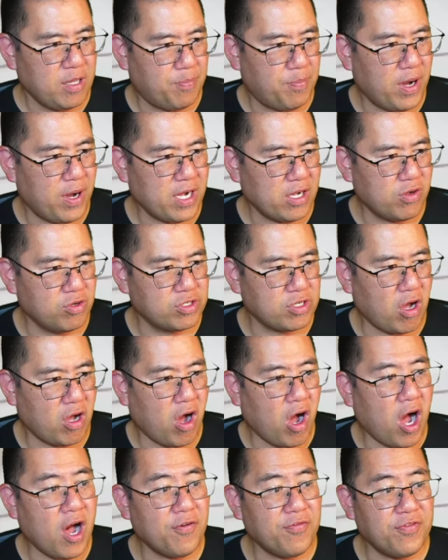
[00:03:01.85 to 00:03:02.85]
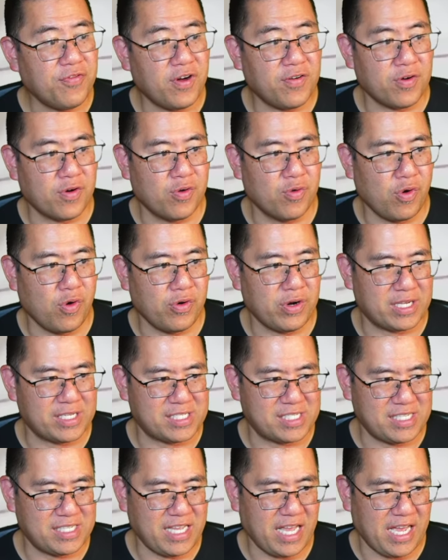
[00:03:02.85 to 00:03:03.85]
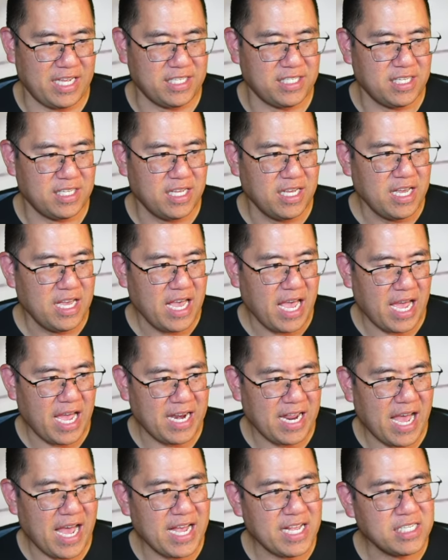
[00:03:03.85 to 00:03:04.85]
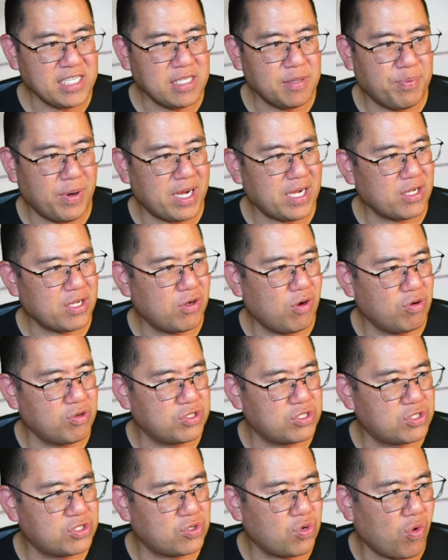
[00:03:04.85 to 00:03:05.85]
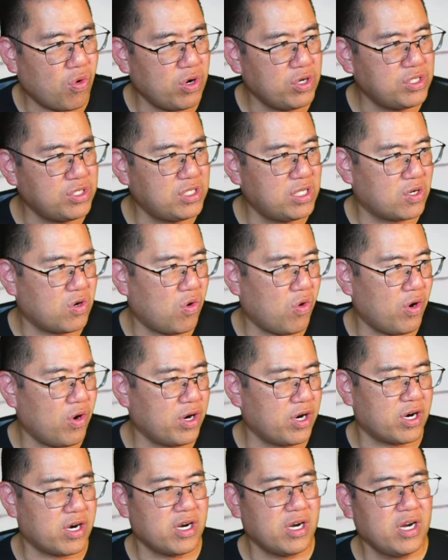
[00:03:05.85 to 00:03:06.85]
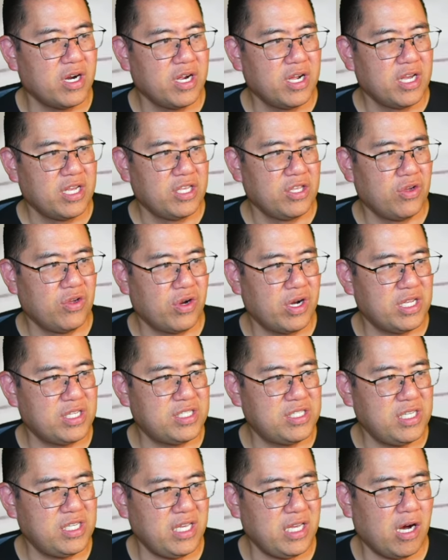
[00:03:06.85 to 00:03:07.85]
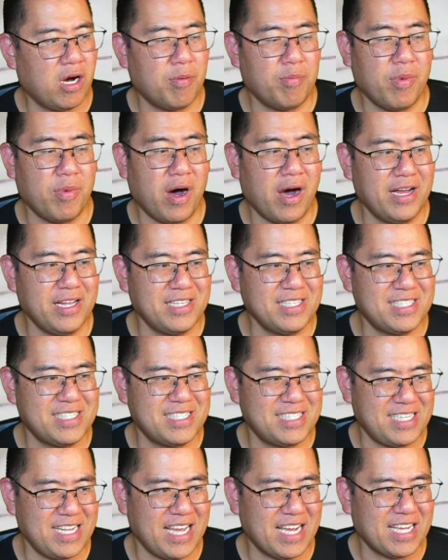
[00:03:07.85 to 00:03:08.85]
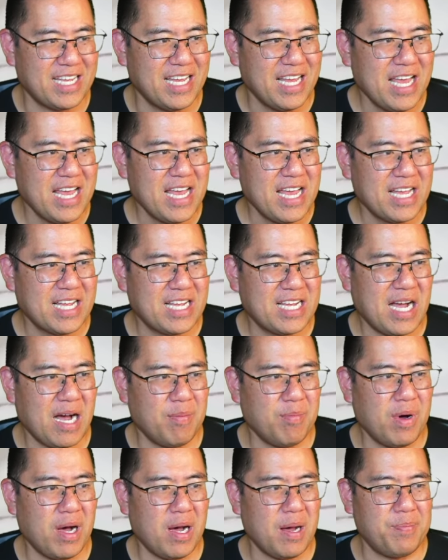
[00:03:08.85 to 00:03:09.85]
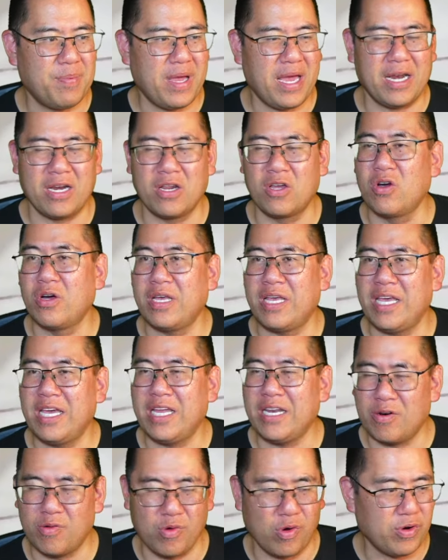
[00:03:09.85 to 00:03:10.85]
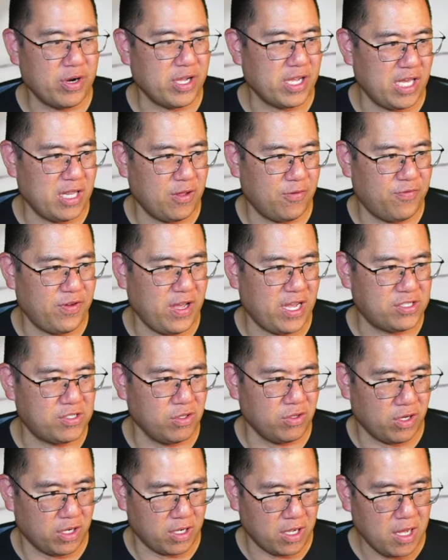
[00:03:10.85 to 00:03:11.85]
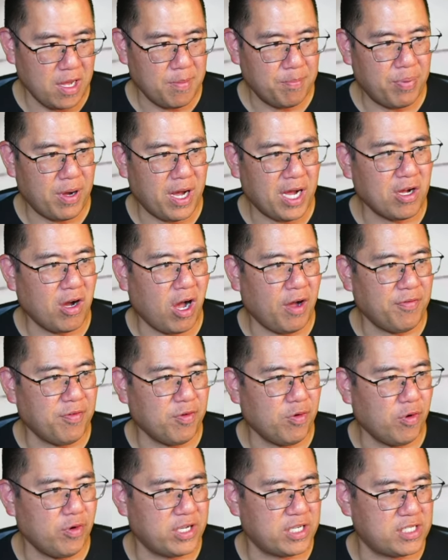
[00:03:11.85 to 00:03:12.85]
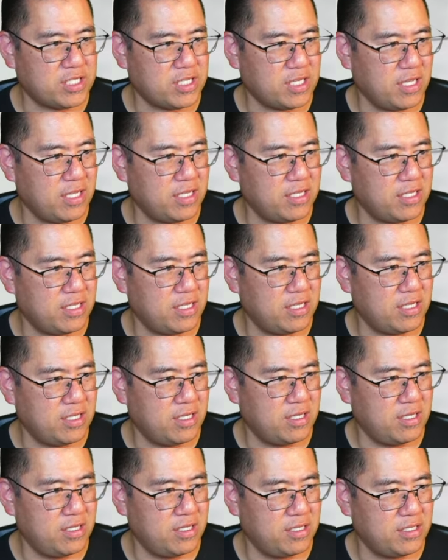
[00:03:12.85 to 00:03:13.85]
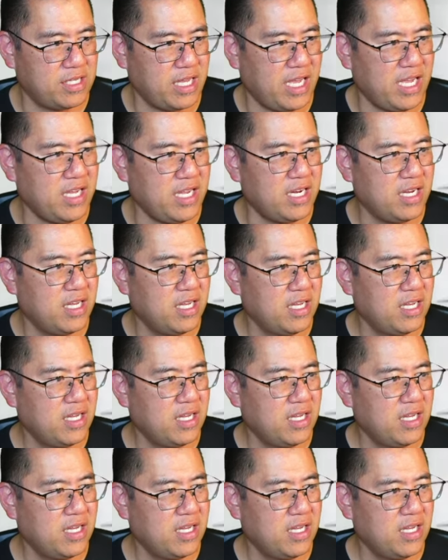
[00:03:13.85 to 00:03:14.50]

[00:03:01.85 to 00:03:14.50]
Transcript: The puck goes off of Hronek's skate. And as the puck goes towards the corner, you're going to see Åman's stick come up and go, hit Hronek in the face. So look, puck off of Hronek's skate.